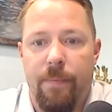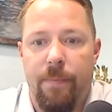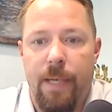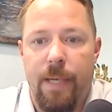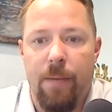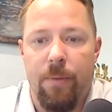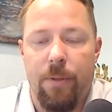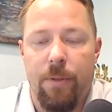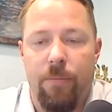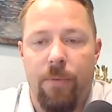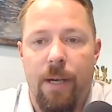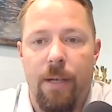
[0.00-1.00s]
able to
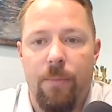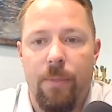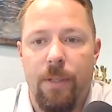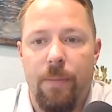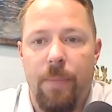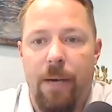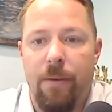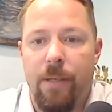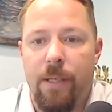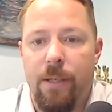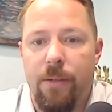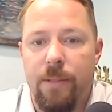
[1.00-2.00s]
run when the power
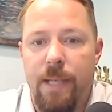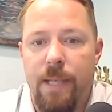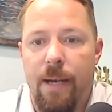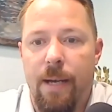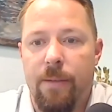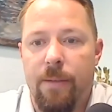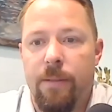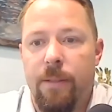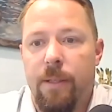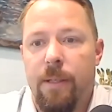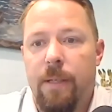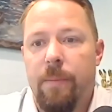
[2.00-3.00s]
goes down
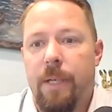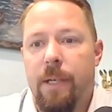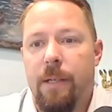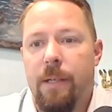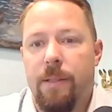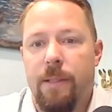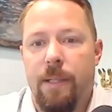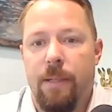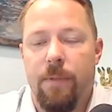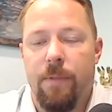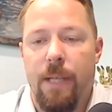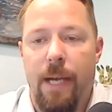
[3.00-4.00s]
because
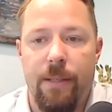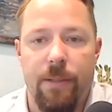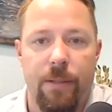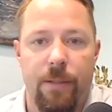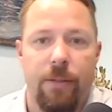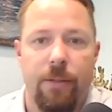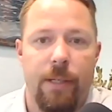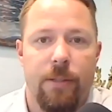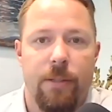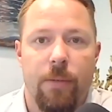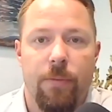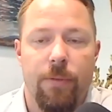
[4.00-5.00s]
it relies on the grid.
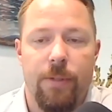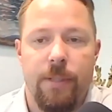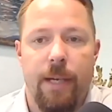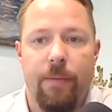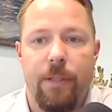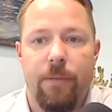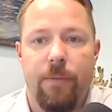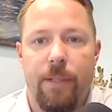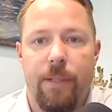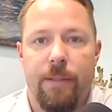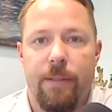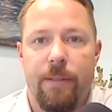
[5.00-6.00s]
So for safety
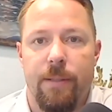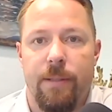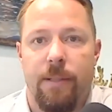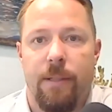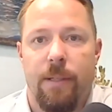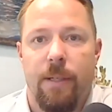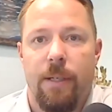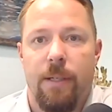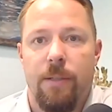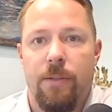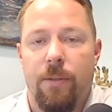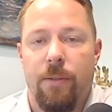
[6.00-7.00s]
reasons,
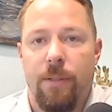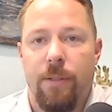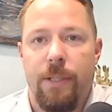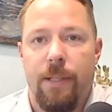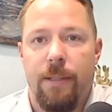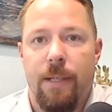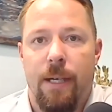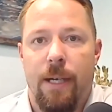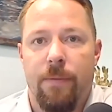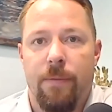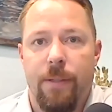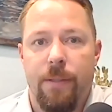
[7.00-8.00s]
solar shuts
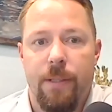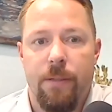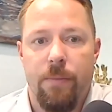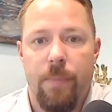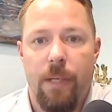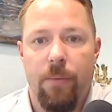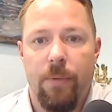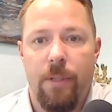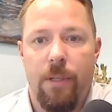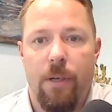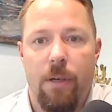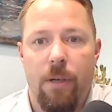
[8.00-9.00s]
off. As many would
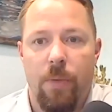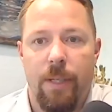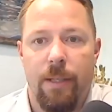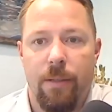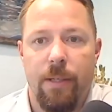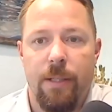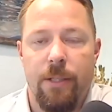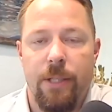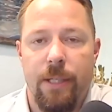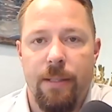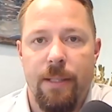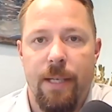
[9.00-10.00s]
know, when the grid
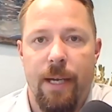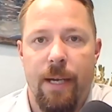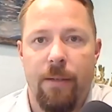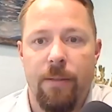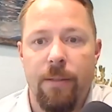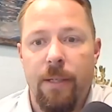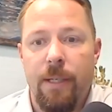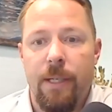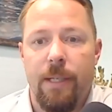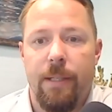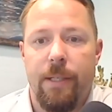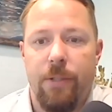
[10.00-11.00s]
shuts down,
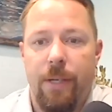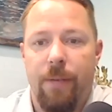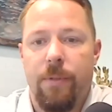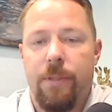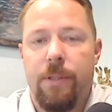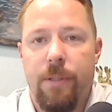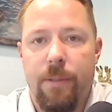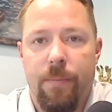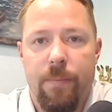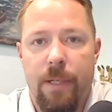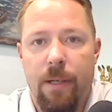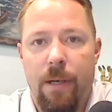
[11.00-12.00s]
unless you have what's called
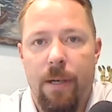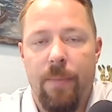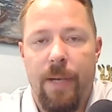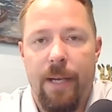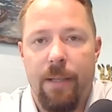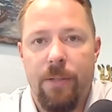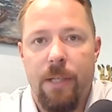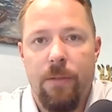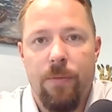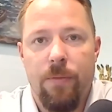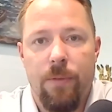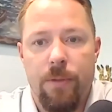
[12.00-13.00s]
an automatic
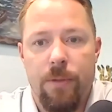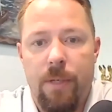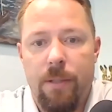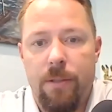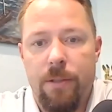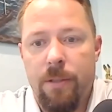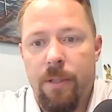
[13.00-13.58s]
transfer switch.